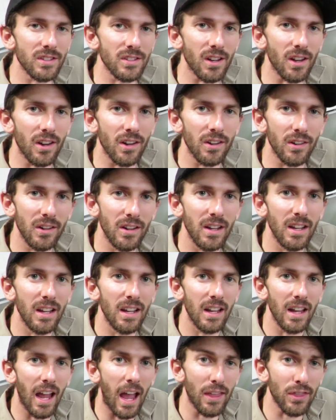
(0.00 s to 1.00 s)
So
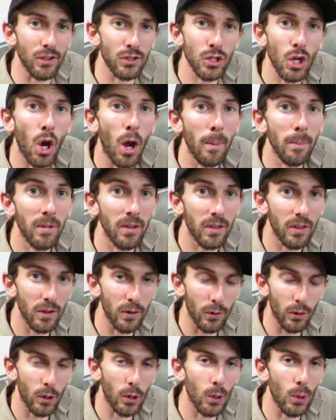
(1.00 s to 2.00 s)
at the time of the
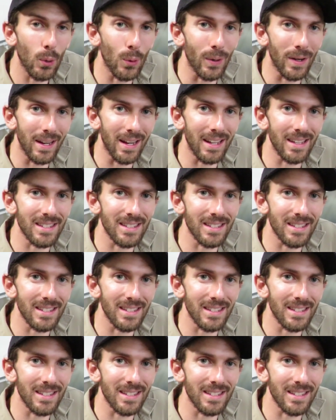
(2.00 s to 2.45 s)
recording,